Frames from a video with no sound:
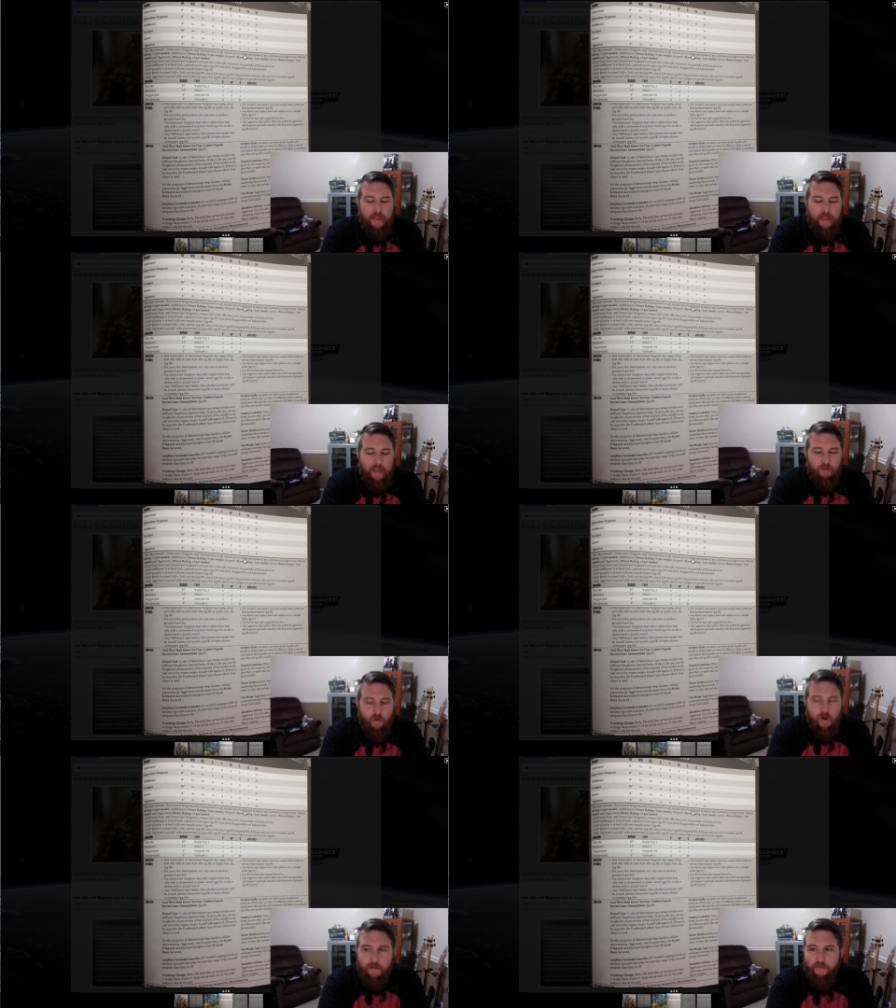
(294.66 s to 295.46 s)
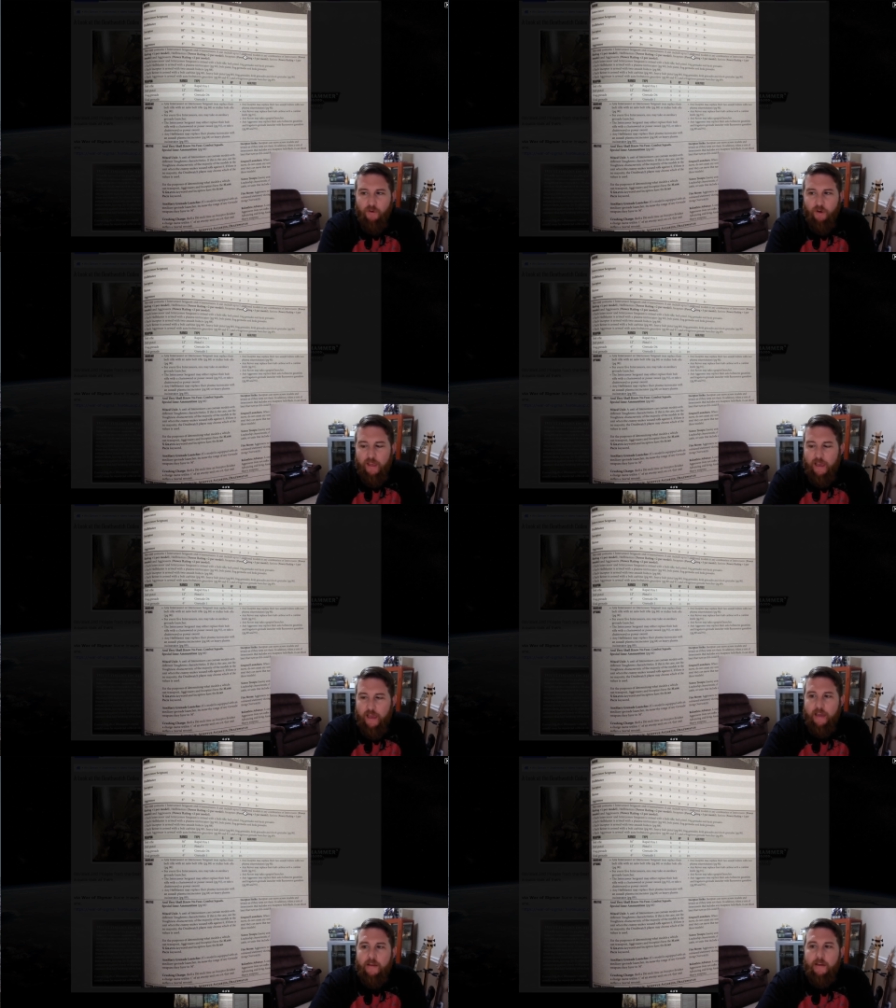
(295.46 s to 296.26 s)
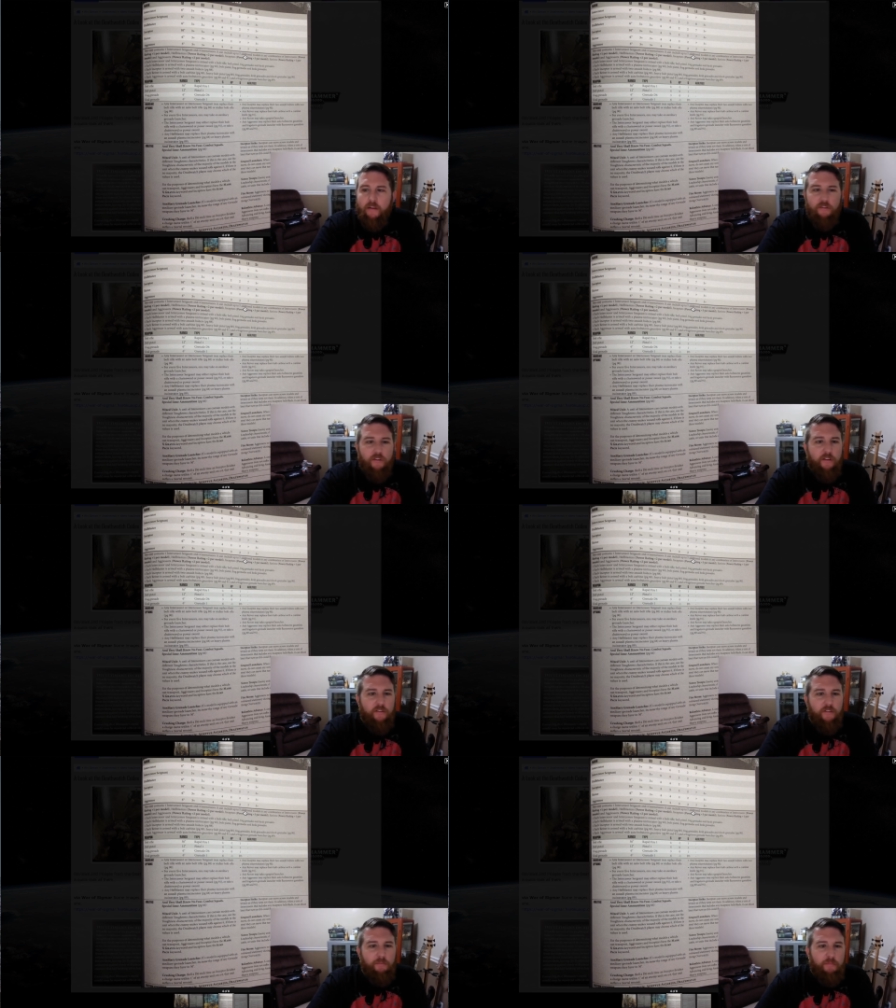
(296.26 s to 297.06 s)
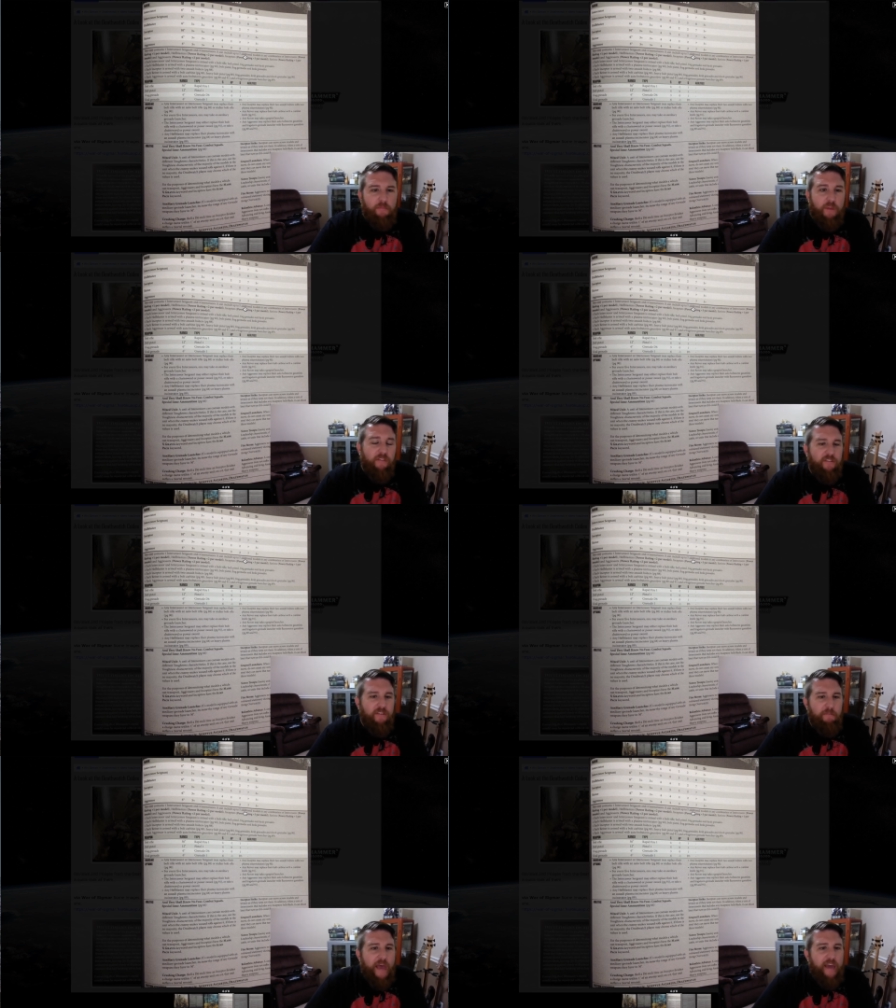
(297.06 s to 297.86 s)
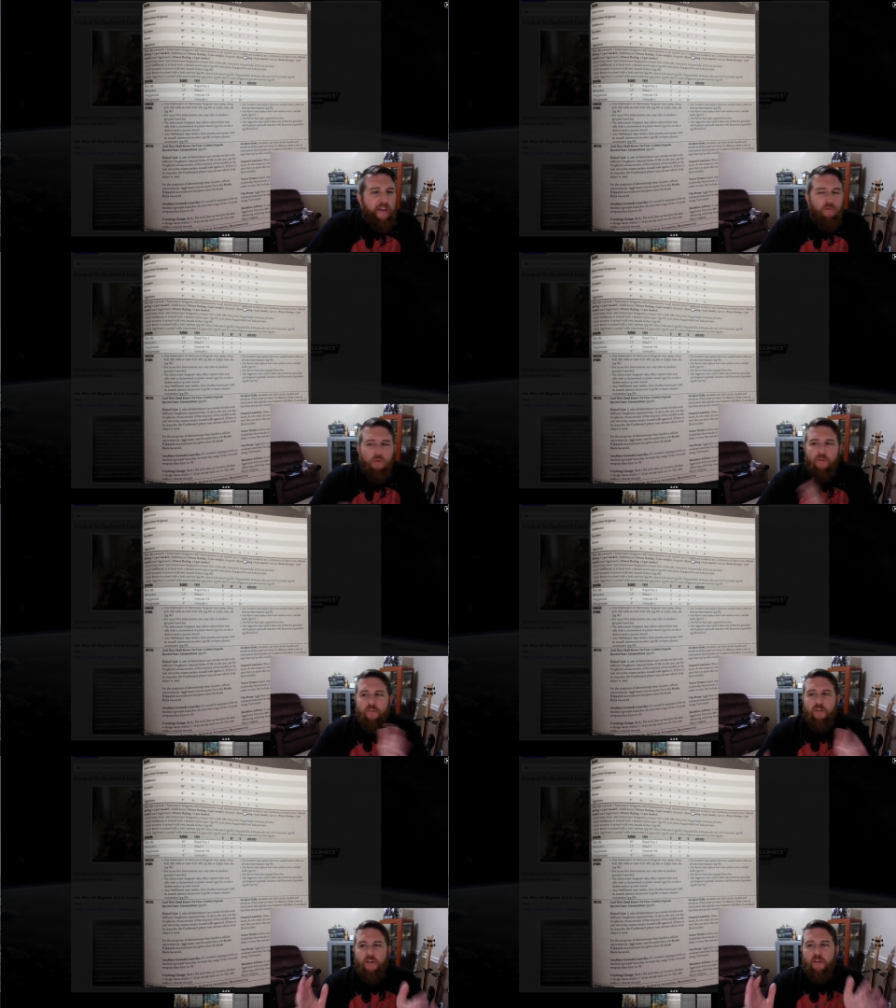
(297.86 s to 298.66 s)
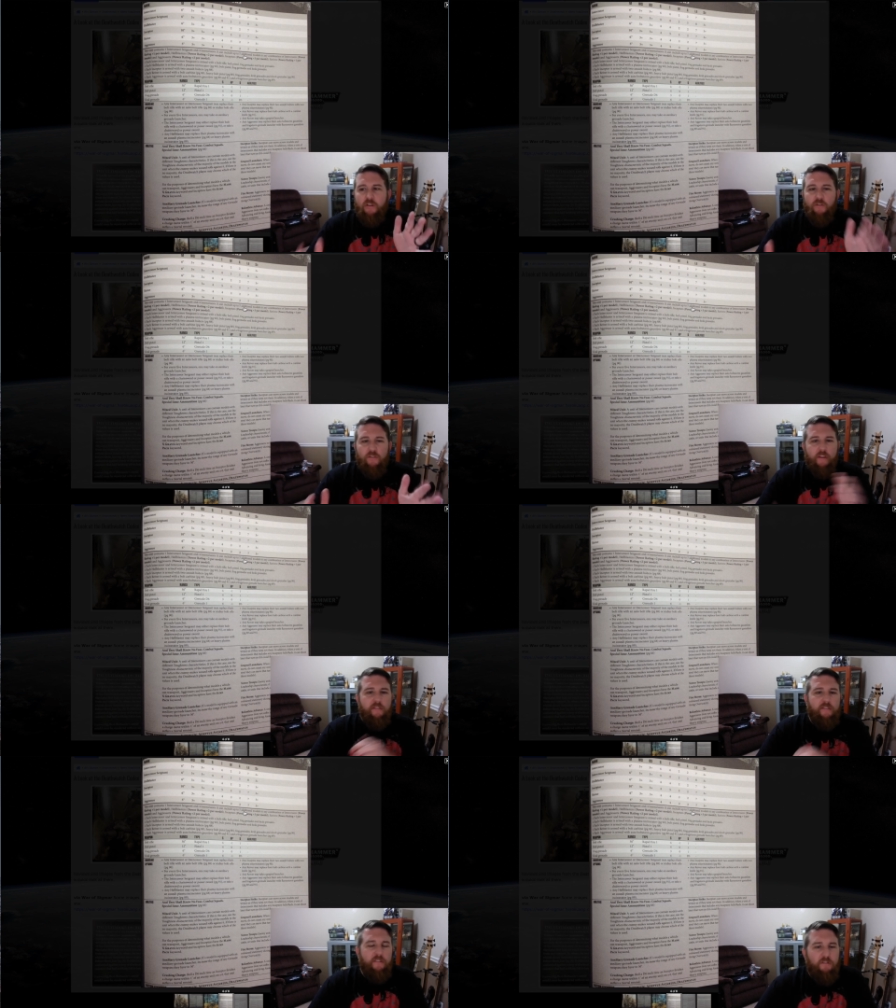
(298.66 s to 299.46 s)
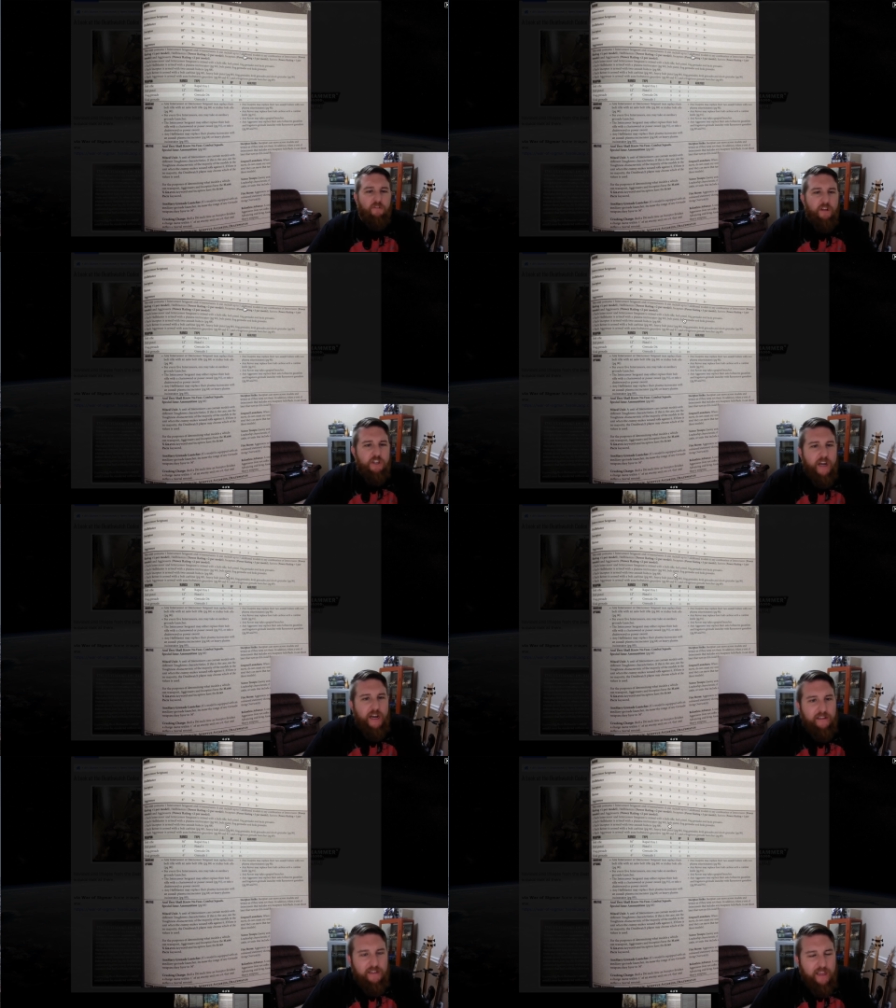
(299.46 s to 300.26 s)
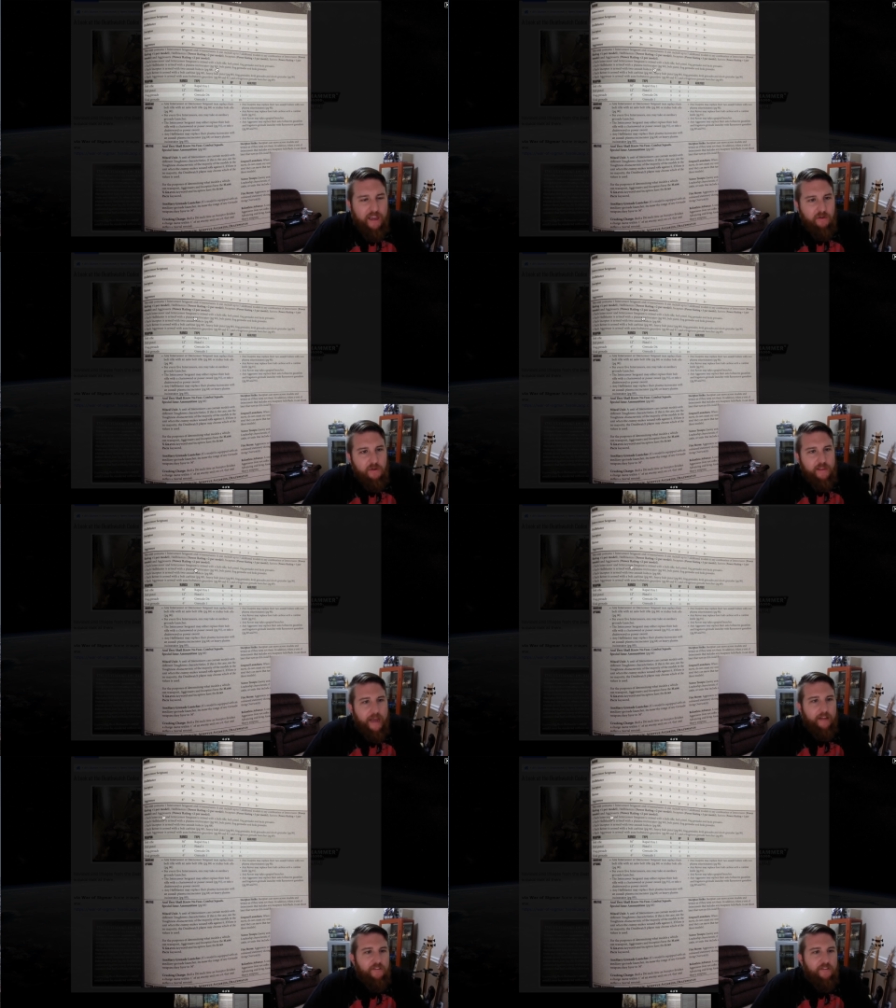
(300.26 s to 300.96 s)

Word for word: in Warhammer forty K. So this will give us some backing rules, and you can use this screenshot together with that.